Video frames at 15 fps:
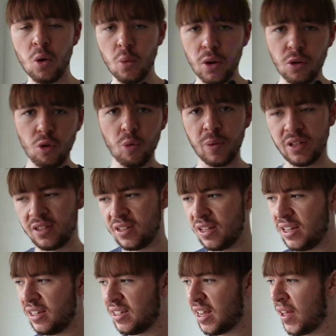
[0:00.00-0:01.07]
We'd all be
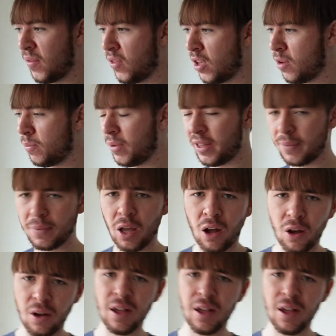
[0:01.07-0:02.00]
sitting down there and be like, oh,